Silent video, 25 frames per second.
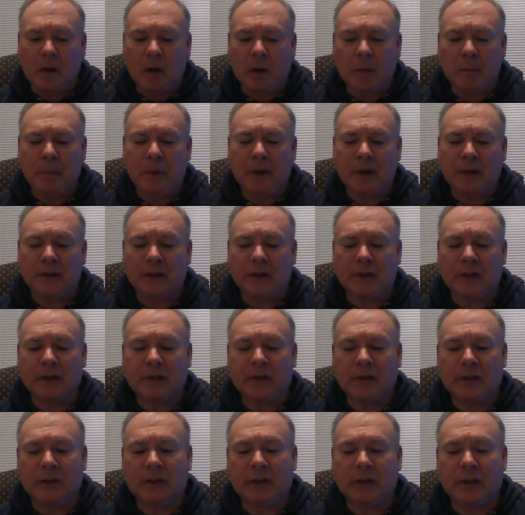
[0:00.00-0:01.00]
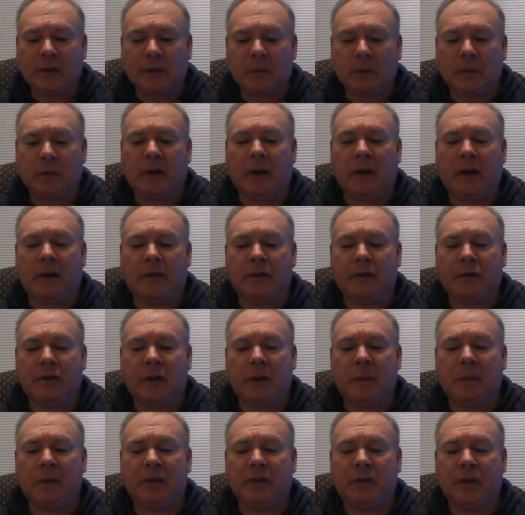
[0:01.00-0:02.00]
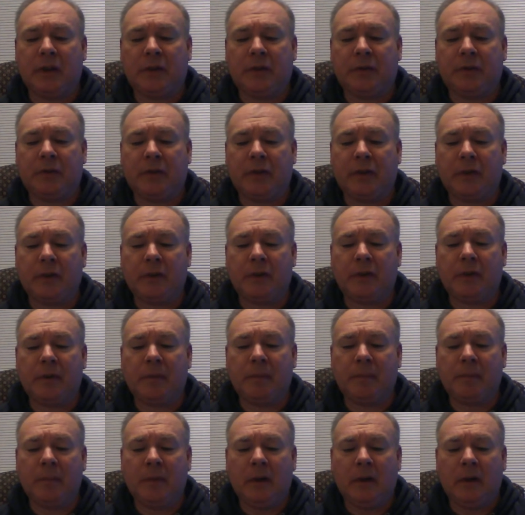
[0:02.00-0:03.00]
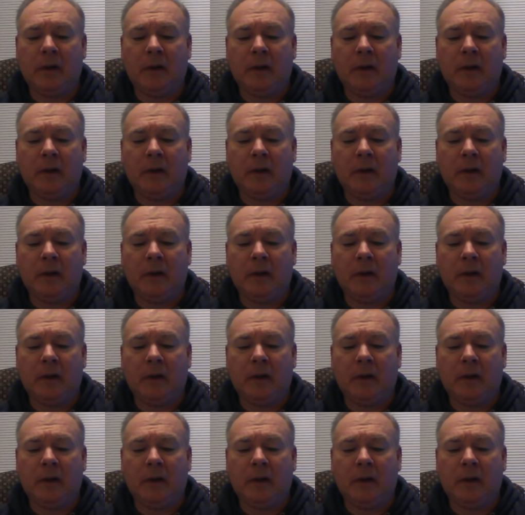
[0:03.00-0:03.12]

on page 66, we have Chebyshev's theorem,